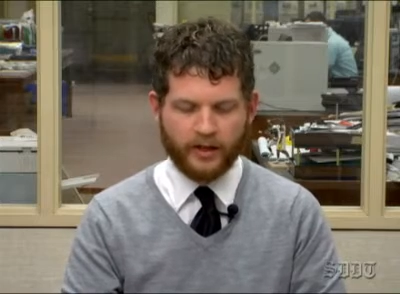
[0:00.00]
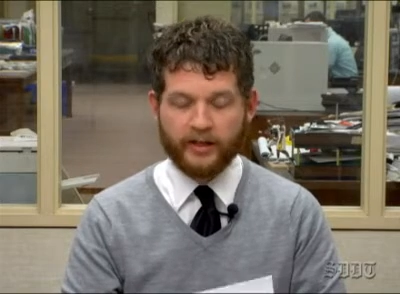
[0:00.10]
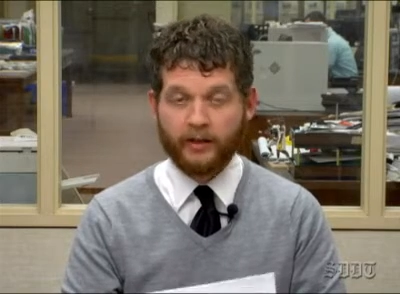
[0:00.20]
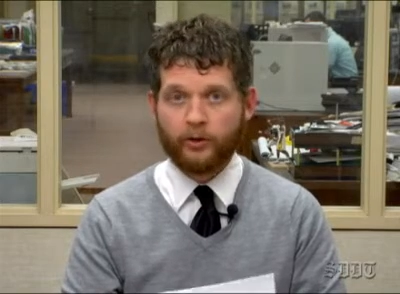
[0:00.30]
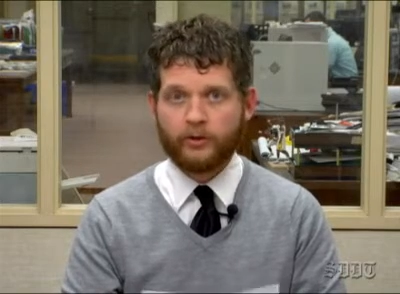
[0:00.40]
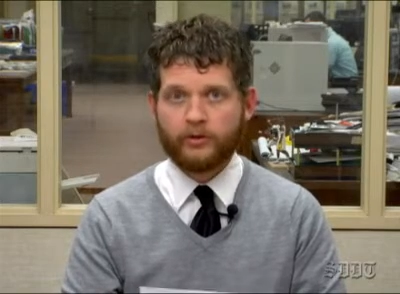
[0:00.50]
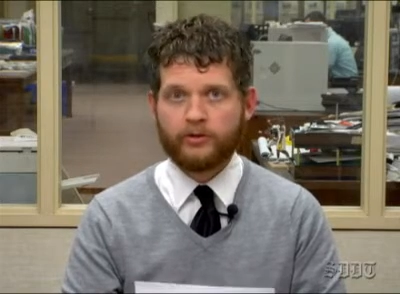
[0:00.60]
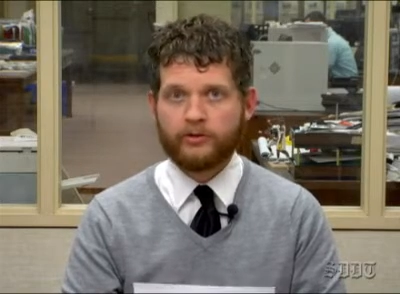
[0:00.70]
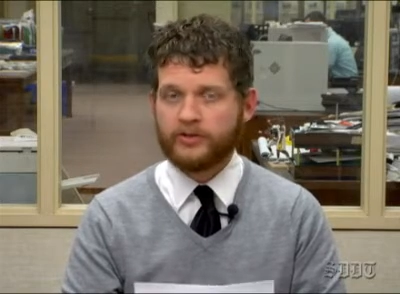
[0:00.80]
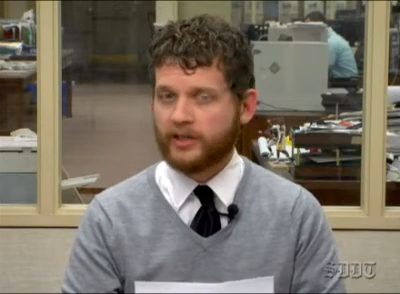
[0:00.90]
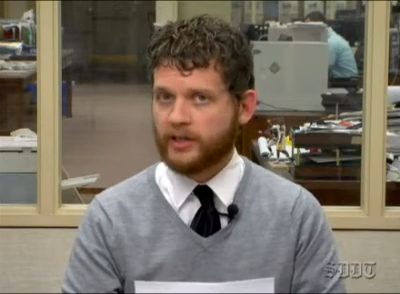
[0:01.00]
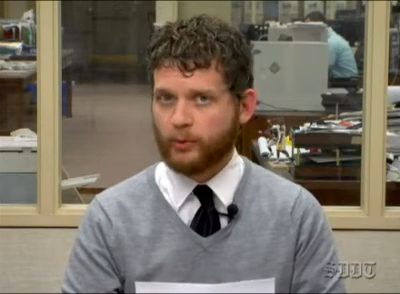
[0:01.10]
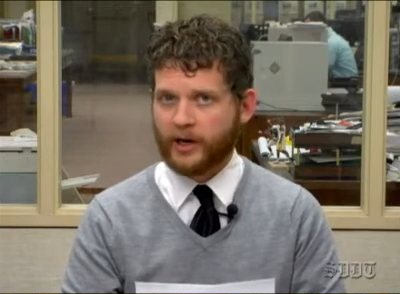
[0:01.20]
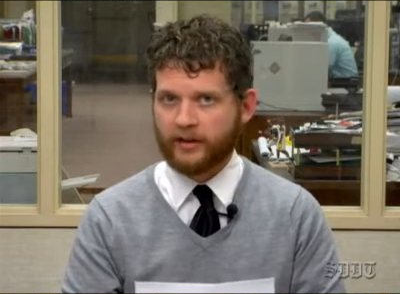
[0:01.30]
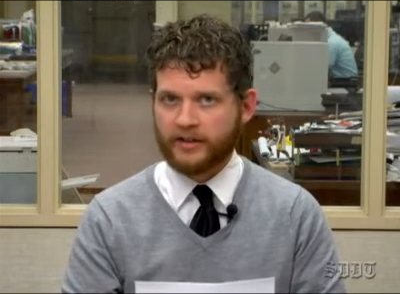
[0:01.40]
In local news, Leap
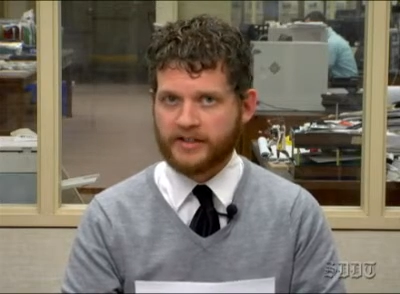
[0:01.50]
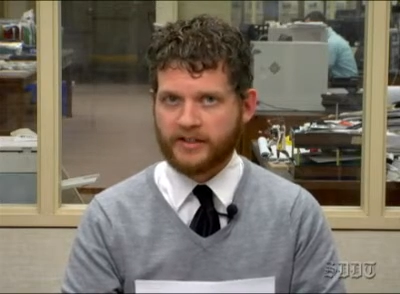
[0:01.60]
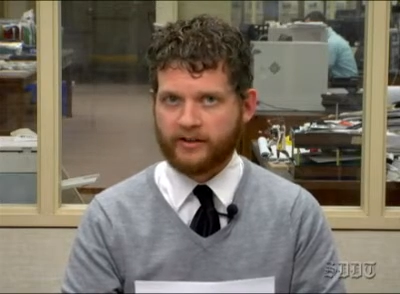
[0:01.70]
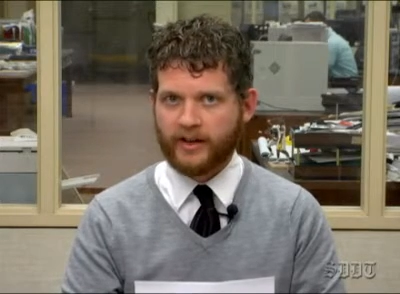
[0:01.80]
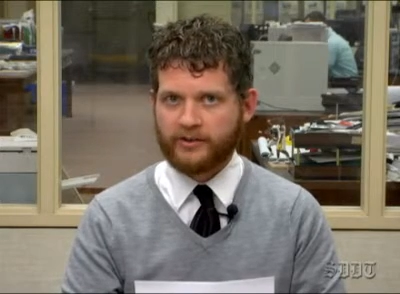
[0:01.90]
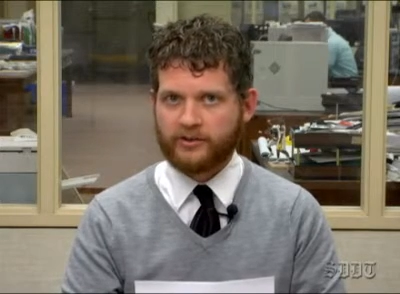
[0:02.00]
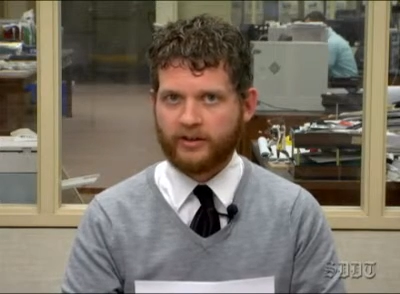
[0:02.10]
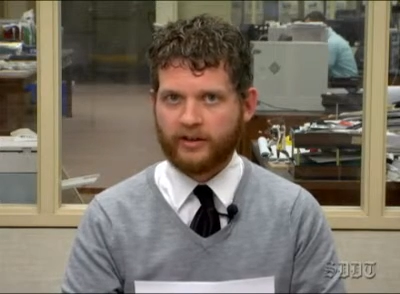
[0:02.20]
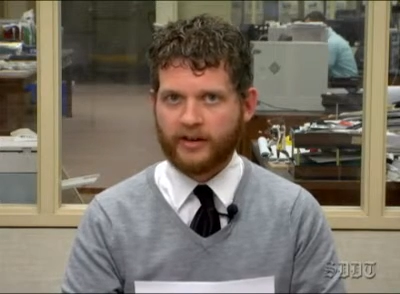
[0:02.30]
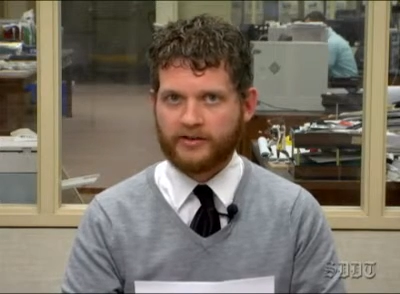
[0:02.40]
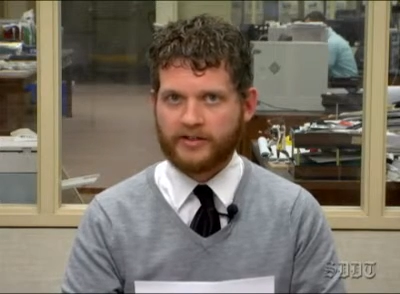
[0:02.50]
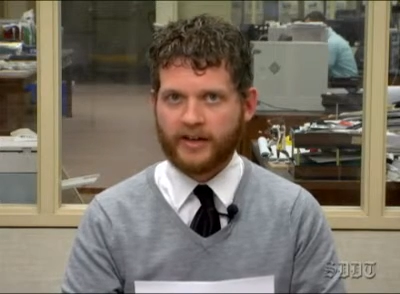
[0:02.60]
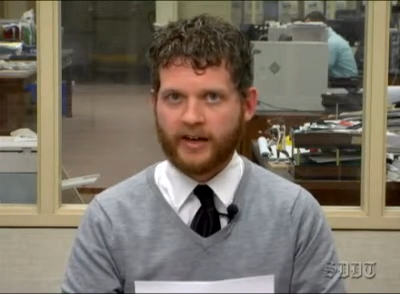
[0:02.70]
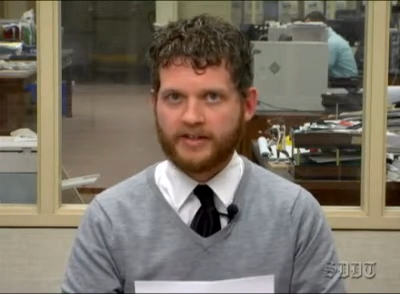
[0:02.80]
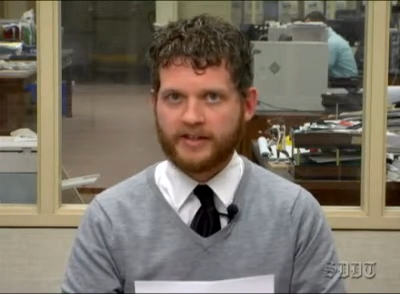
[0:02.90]
Wireless International announced it
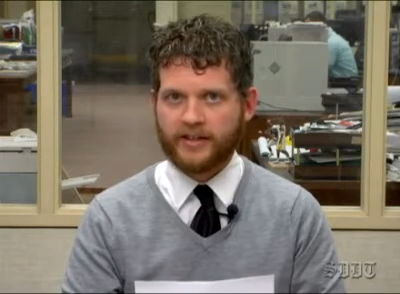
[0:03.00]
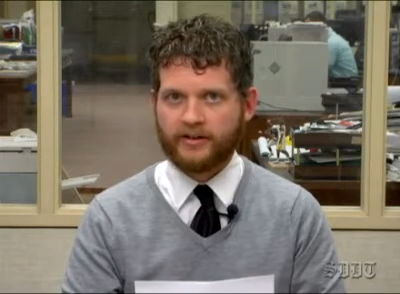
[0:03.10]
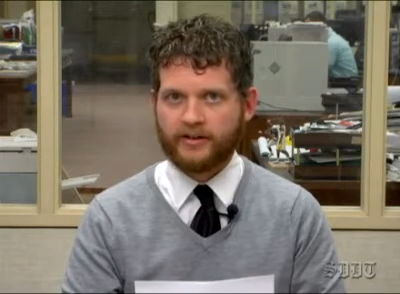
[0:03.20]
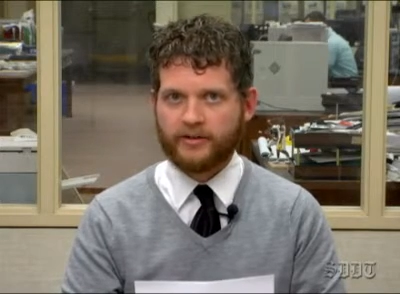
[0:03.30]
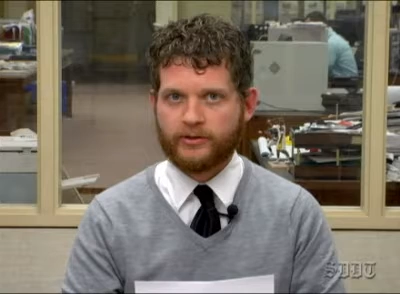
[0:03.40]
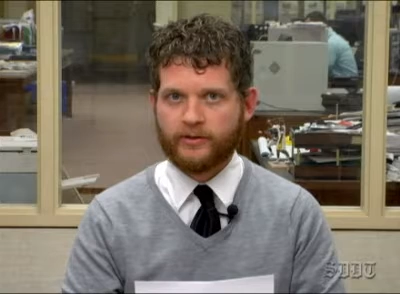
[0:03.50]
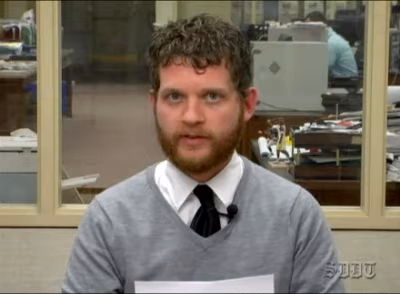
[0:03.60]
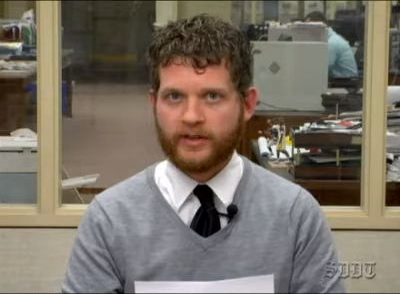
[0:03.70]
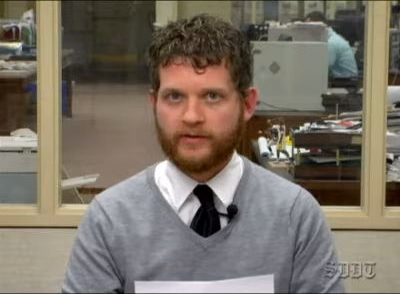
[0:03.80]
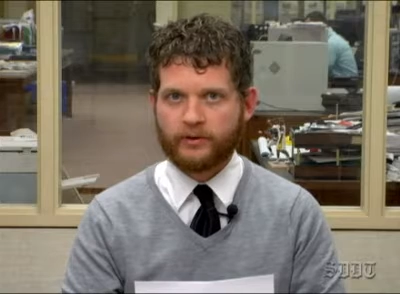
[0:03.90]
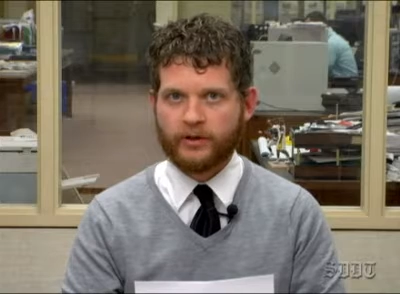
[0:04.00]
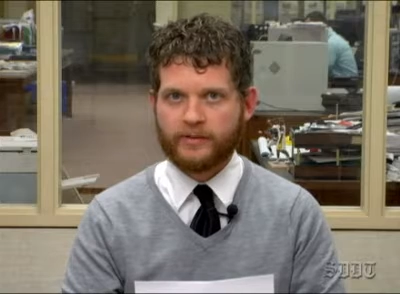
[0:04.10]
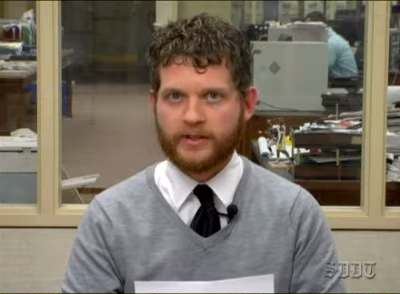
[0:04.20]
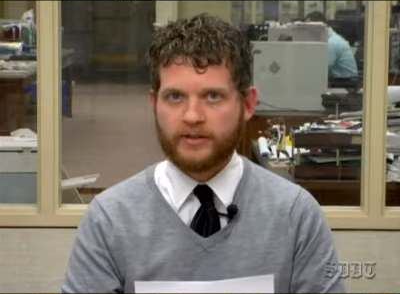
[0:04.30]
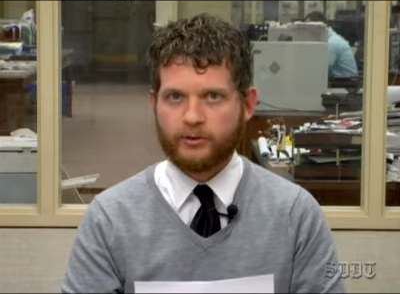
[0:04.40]
has entered into definitive
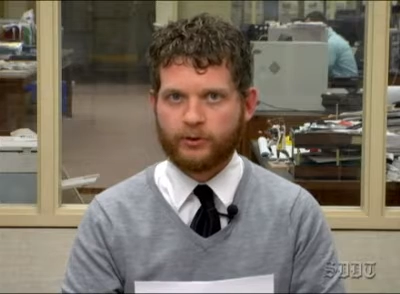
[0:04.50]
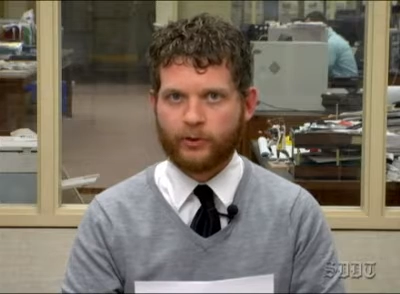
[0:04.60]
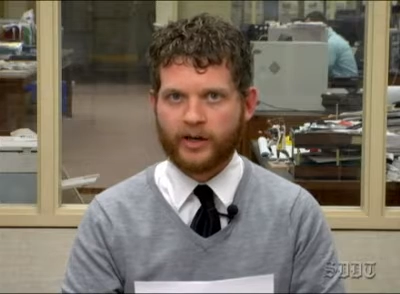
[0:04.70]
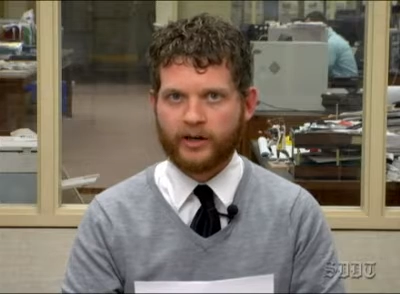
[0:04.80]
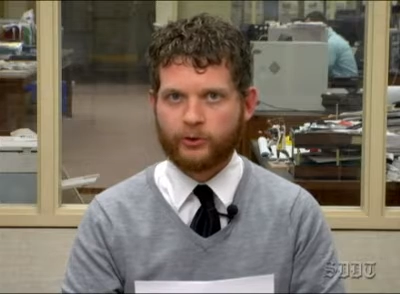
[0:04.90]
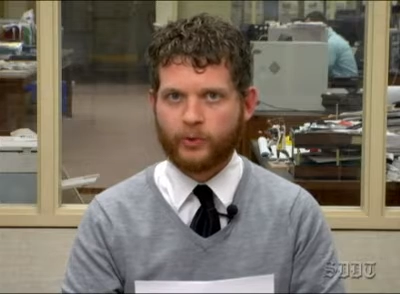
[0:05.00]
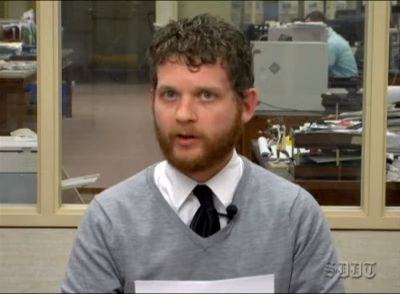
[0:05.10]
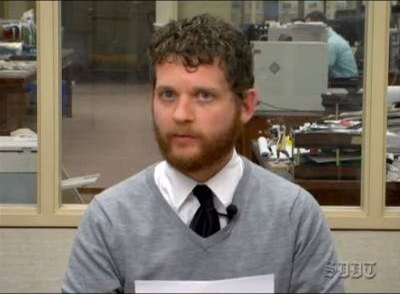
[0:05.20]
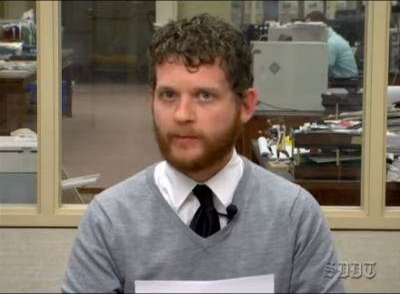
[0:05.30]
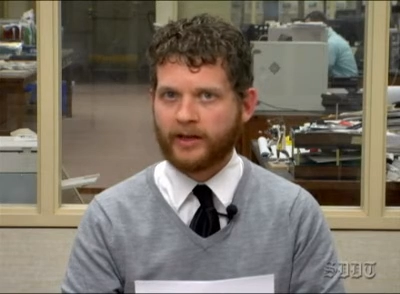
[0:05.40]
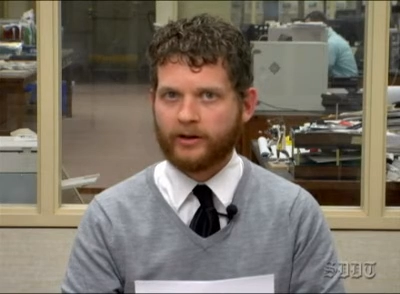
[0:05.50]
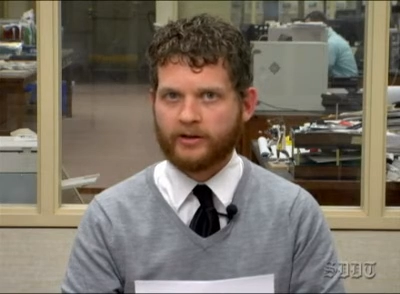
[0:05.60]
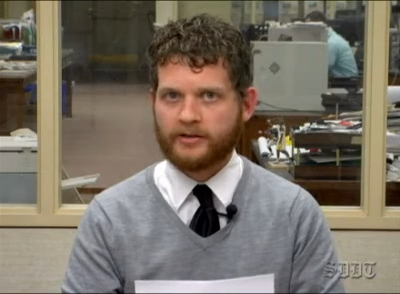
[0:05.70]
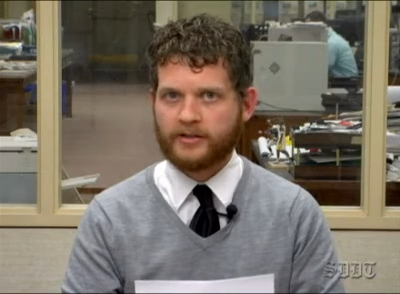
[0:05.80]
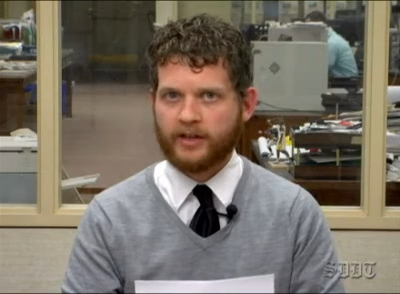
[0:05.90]
agreements to acquire 12
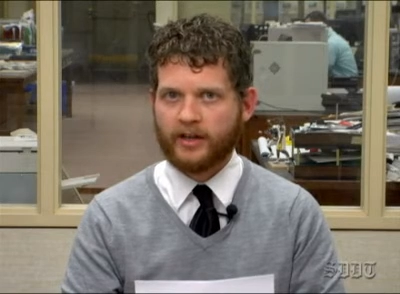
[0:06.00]
megahertz